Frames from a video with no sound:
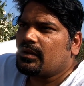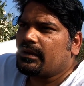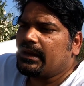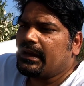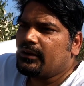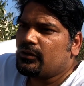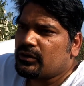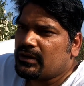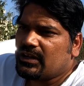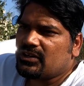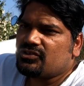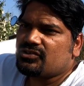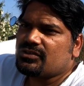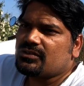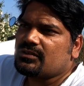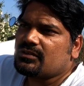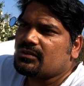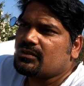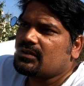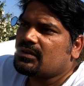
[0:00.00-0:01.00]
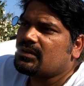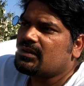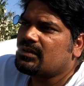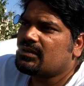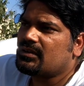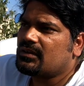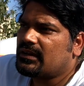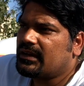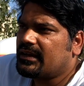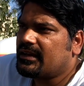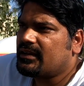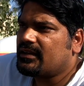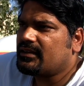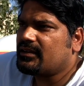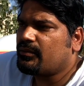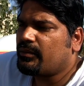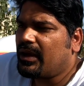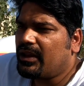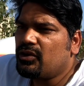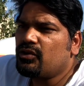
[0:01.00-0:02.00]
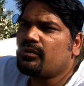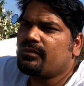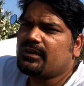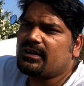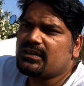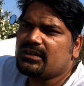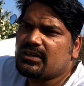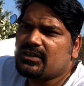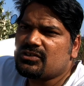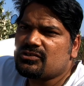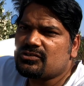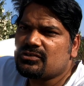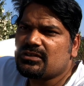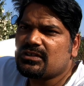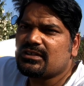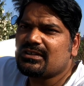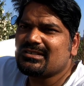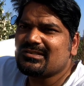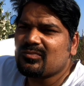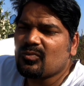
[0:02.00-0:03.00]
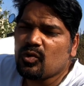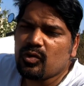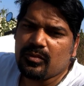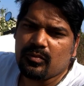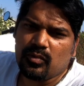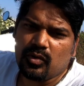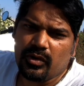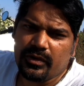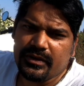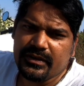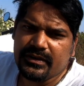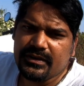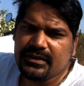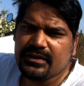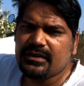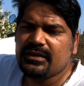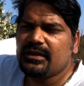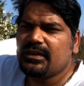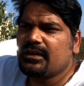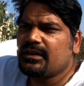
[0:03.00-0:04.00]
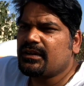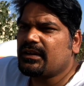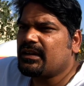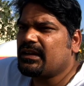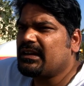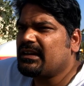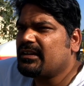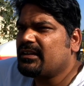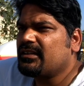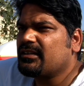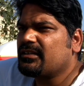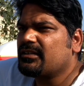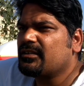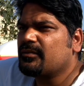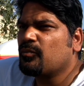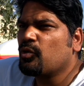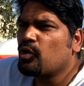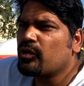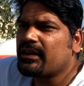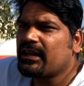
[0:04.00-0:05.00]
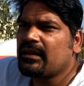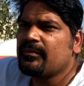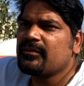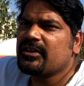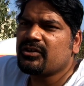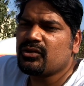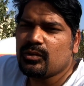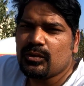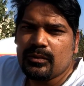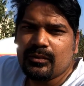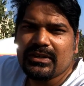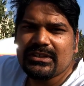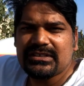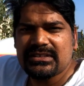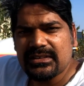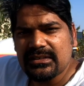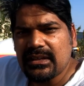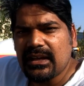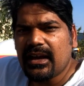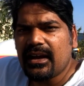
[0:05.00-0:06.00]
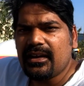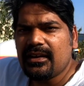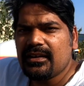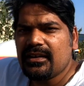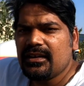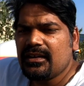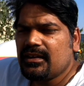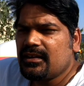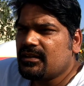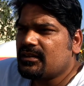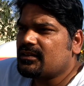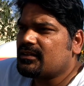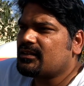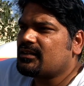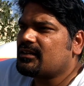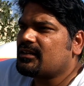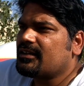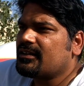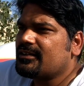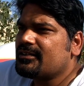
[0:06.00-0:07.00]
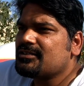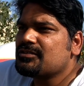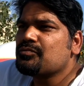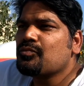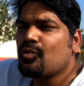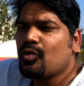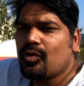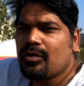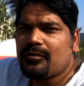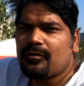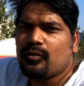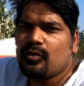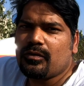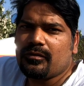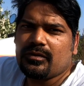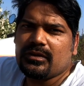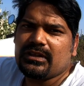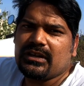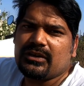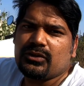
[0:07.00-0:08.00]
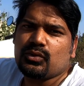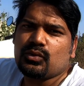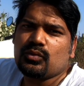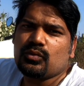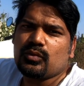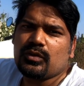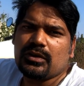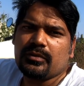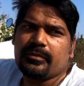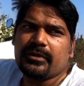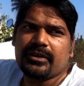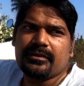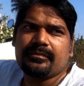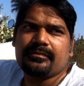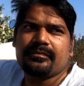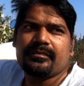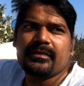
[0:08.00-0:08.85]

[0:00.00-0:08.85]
education and the value of education is more important, and the more time that you invest in that is more fruitful that you will be.